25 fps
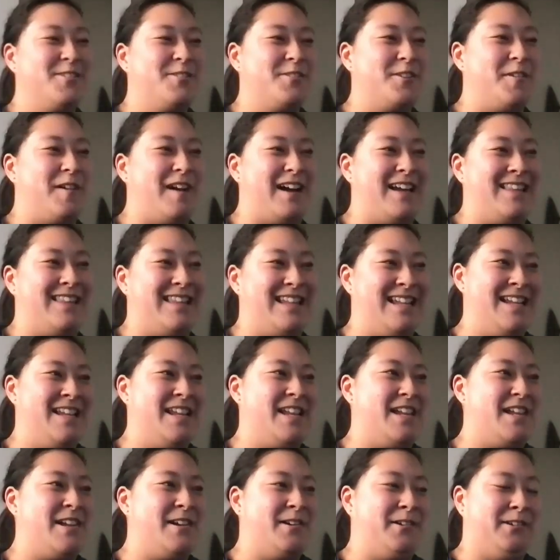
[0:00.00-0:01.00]
so I
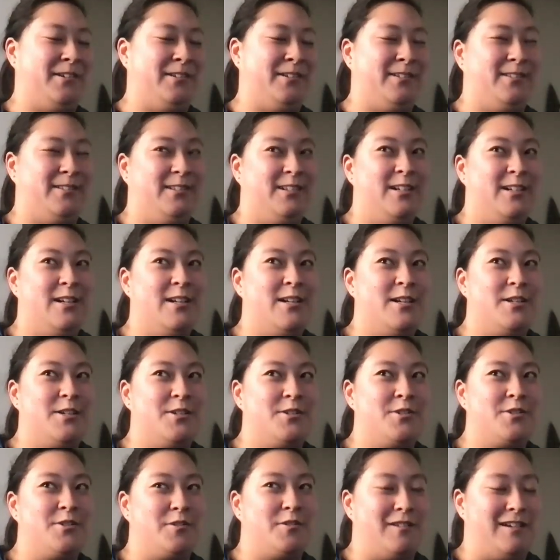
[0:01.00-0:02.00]
think your
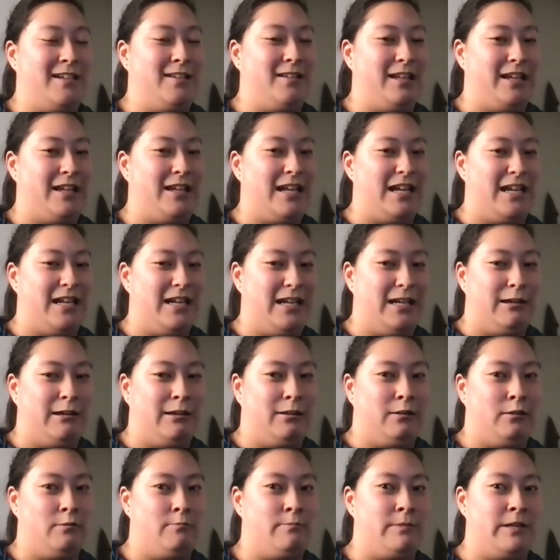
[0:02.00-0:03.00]
story, like, it
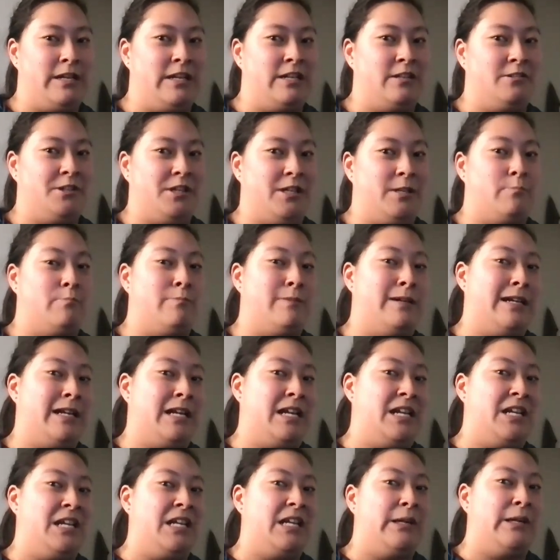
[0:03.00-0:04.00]
illuminates like
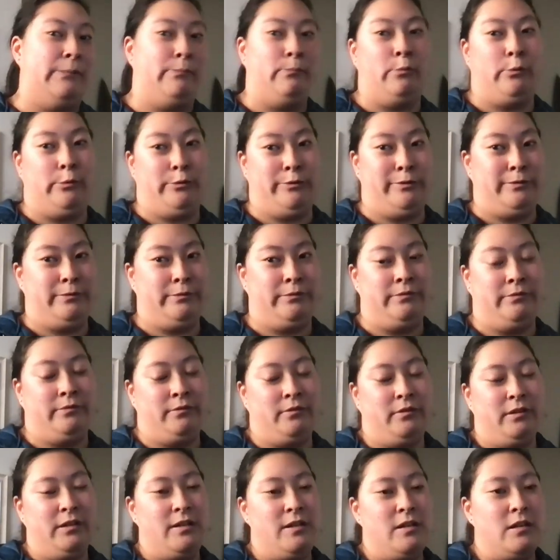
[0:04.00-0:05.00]
many
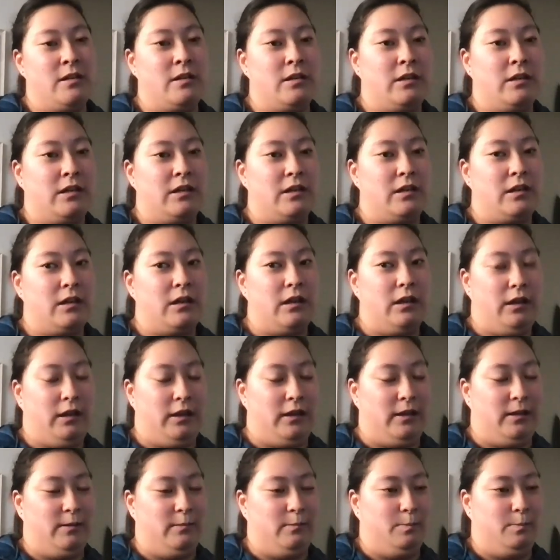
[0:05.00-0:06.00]
important
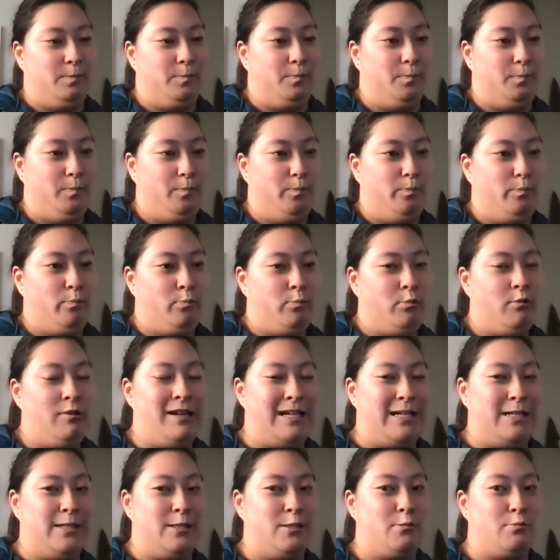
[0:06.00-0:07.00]
um
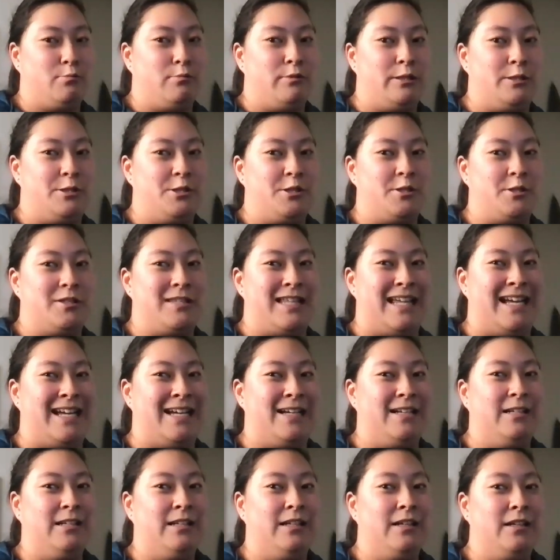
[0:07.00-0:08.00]
points, which is
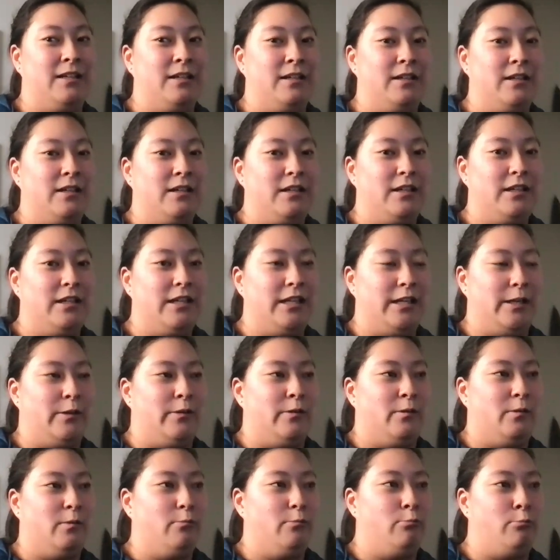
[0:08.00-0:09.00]
that, you
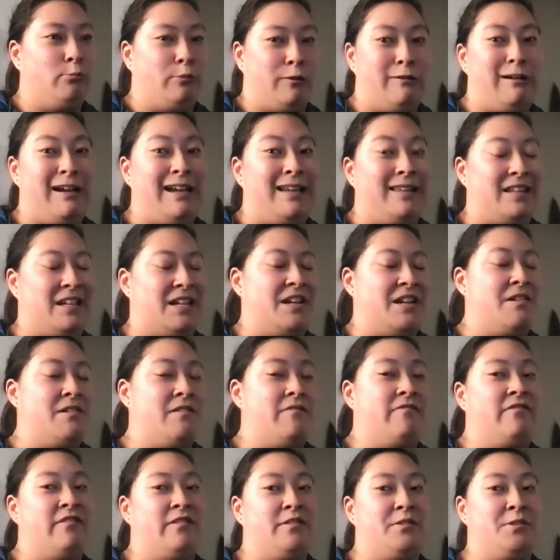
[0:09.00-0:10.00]
know, we're at the
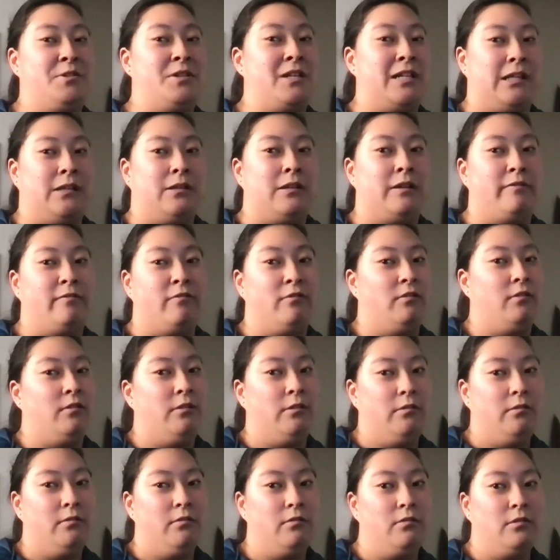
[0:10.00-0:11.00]
university level.
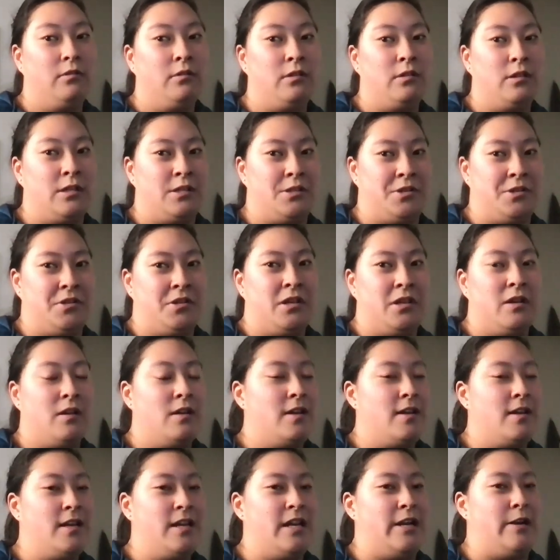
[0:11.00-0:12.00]
This is,
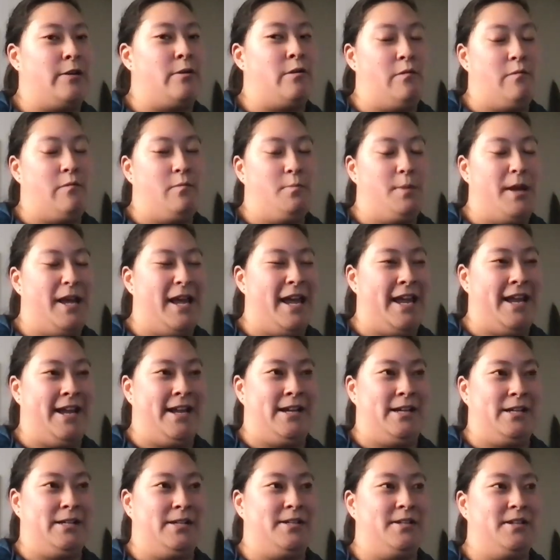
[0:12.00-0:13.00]
you know,
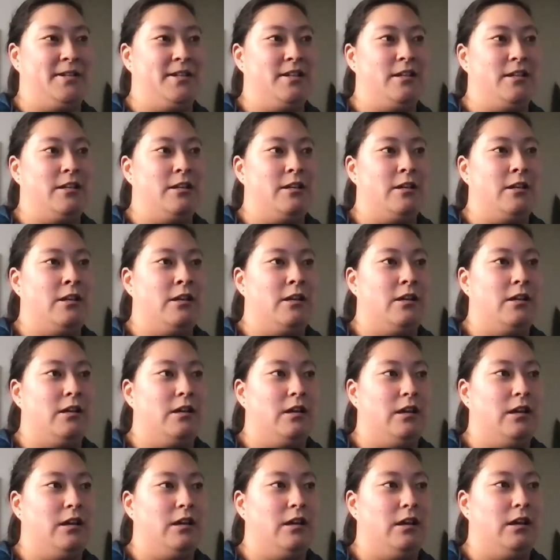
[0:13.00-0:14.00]
and
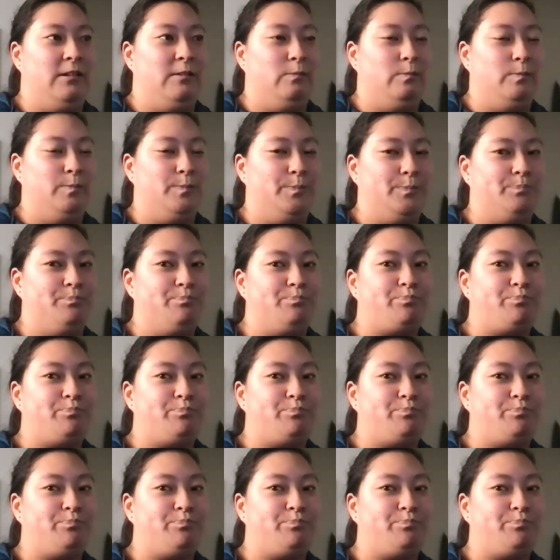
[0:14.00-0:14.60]
um